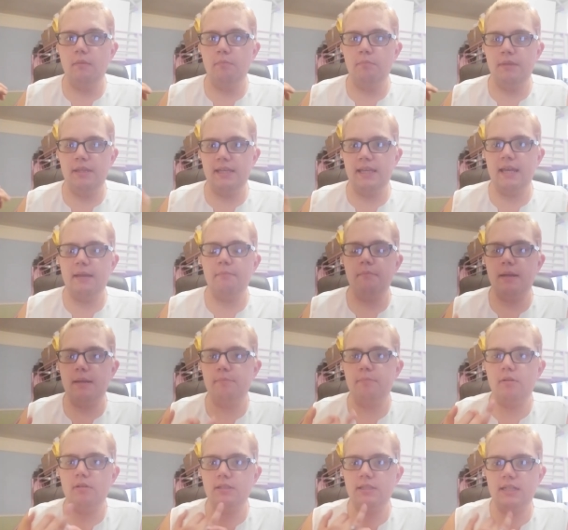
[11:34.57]
me getting my
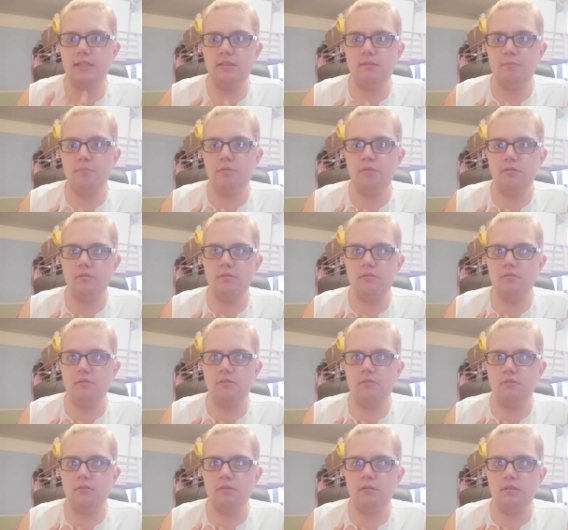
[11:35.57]
blood test, bloods
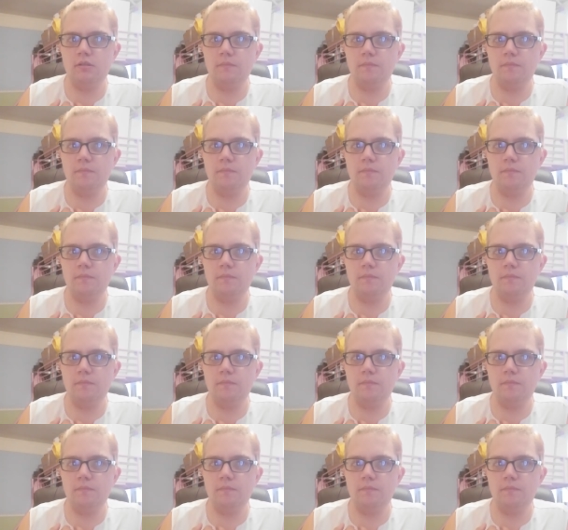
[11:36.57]
done,